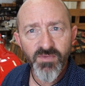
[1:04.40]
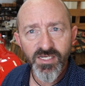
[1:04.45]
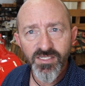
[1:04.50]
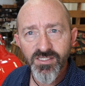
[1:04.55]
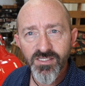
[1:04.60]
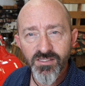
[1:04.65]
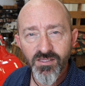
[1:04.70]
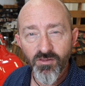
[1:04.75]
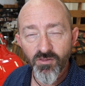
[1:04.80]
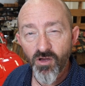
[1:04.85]

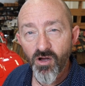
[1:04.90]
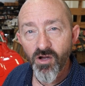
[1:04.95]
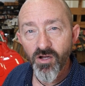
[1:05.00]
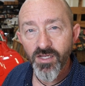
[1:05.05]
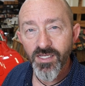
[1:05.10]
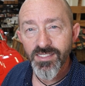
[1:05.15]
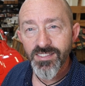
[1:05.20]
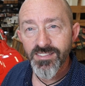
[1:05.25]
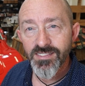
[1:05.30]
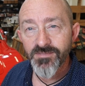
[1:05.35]
months the
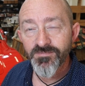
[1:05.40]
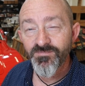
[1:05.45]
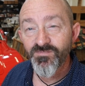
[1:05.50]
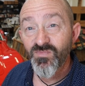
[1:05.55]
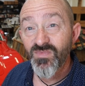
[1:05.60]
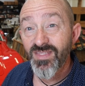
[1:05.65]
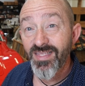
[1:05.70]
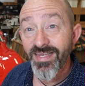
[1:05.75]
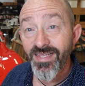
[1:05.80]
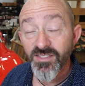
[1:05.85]
longest?
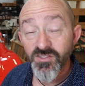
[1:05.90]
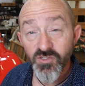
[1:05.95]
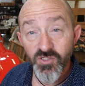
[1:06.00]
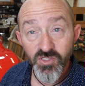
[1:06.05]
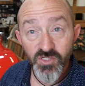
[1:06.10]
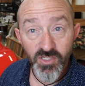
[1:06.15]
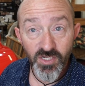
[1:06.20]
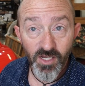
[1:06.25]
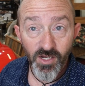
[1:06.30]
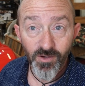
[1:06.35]
The answer
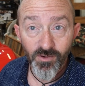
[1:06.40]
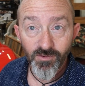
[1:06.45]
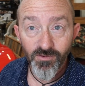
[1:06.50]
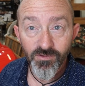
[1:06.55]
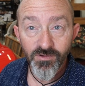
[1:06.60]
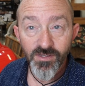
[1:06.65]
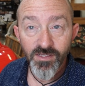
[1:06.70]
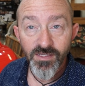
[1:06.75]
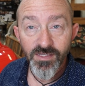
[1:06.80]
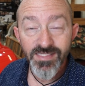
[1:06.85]
is no.
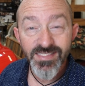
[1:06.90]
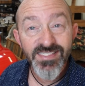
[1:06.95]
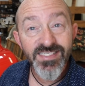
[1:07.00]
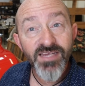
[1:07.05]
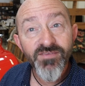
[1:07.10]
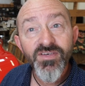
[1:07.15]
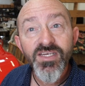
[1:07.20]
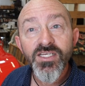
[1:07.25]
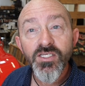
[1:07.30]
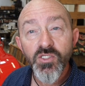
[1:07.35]

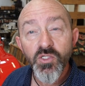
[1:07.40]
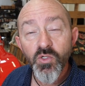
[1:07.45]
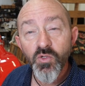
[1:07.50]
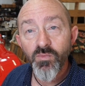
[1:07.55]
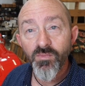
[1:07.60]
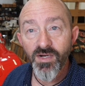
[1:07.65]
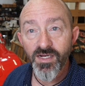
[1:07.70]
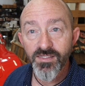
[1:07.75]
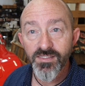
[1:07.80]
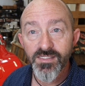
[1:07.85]
72
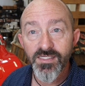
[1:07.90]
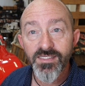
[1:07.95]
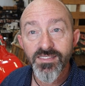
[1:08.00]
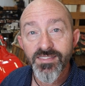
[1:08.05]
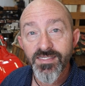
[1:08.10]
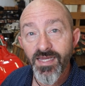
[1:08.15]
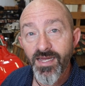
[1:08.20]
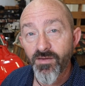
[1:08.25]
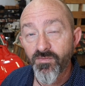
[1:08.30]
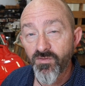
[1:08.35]
months
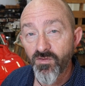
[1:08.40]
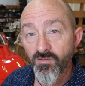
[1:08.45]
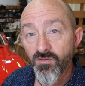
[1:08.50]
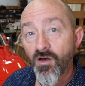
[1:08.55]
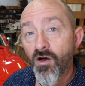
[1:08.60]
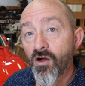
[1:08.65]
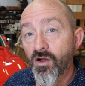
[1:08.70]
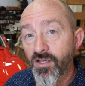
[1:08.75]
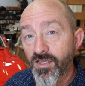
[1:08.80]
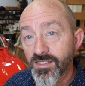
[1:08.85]
is now the
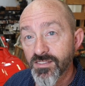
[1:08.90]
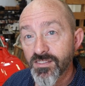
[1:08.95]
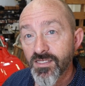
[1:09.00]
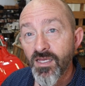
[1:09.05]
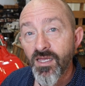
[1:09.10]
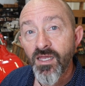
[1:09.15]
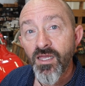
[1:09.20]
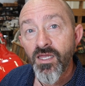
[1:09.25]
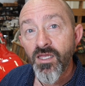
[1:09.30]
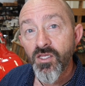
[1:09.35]
longest
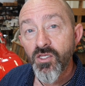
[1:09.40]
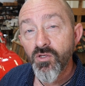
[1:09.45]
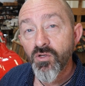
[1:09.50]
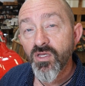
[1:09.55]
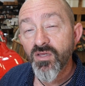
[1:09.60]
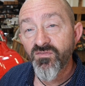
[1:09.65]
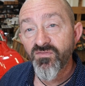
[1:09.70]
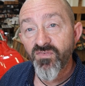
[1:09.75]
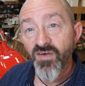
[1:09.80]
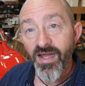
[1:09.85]
you
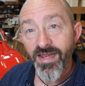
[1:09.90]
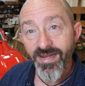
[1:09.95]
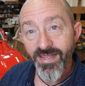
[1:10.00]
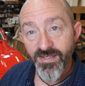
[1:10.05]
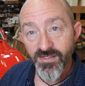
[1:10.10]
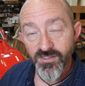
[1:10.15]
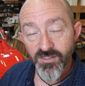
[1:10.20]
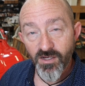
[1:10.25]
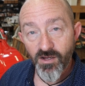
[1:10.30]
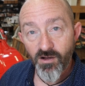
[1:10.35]
can
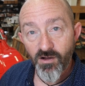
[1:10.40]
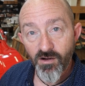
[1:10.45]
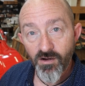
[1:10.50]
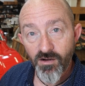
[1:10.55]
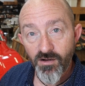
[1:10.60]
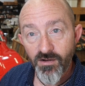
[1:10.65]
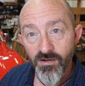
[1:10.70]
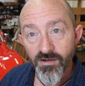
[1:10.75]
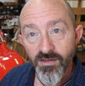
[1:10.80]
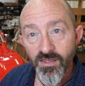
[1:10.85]
finance a
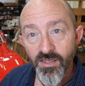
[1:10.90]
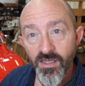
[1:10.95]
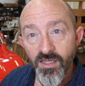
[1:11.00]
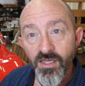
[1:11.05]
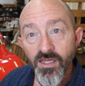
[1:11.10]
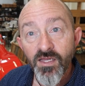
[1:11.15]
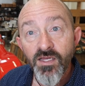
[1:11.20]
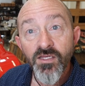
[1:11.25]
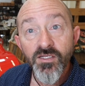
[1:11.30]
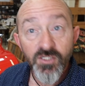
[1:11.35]
car.
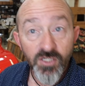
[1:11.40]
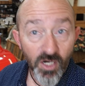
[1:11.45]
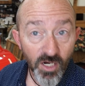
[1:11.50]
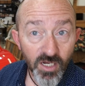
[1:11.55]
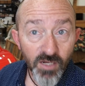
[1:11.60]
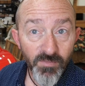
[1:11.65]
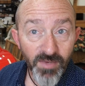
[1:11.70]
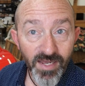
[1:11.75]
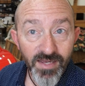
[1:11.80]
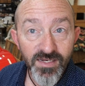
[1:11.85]

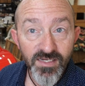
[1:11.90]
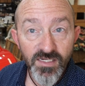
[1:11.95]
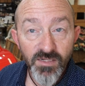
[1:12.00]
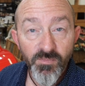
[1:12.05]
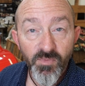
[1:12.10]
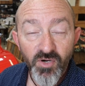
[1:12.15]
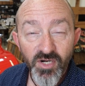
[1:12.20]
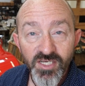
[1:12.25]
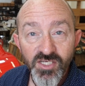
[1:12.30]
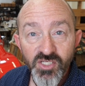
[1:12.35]
Talk about a
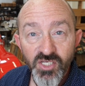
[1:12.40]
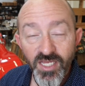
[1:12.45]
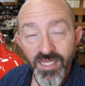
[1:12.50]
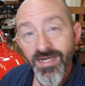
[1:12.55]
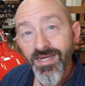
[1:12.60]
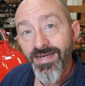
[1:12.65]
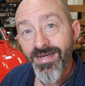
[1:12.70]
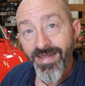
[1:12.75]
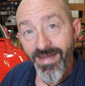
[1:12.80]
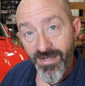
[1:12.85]

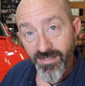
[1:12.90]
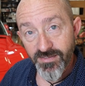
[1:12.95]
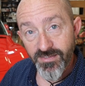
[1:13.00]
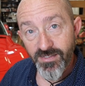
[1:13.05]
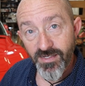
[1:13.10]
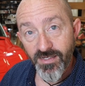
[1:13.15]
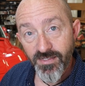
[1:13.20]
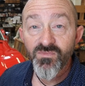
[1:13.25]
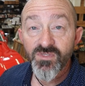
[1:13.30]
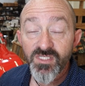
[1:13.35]
depreciating
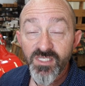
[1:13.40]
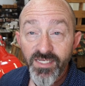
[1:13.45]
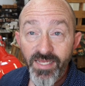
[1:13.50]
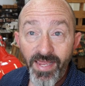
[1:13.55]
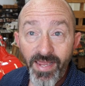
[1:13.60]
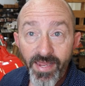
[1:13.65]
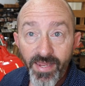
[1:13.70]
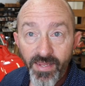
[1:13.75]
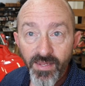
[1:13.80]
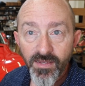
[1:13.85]
asset.
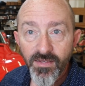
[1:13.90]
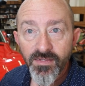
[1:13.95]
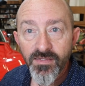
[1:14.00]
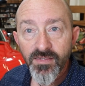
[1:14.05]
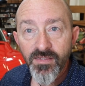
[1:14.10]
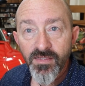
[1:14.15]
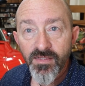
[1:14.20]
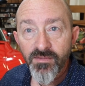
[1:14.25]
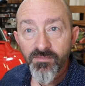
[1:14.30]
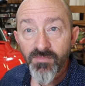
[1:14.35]
Today,
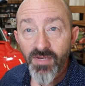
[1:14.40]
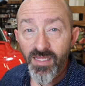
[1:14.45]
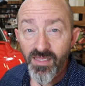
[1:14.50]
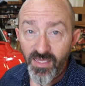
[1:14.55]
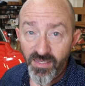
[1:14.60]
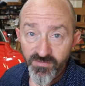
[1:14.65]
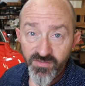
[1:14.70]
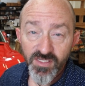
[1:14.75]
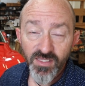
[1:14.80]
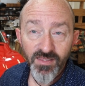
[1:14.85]
my
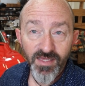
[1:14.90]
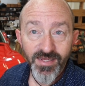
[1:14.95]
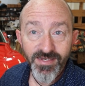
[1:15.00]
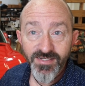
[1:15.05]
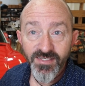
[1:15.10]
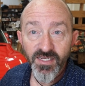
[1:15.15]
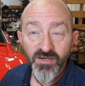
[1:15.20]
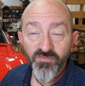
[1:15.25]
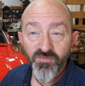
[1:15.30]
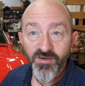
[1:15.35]
life's a
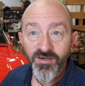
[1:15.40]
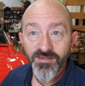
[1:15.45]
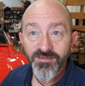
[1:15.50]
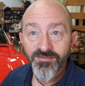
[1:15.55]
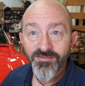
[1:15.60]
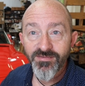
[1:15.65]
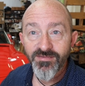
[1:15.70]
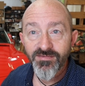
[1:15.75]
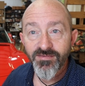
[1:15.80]
lot different.